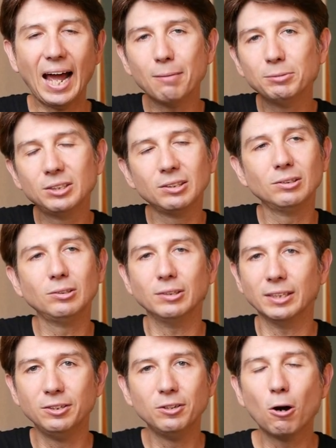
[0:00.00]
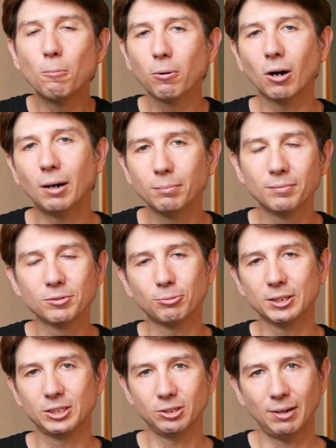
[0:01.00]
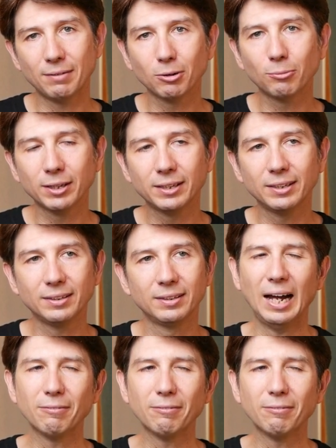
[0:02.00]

absolutely no problems whatsoever with it,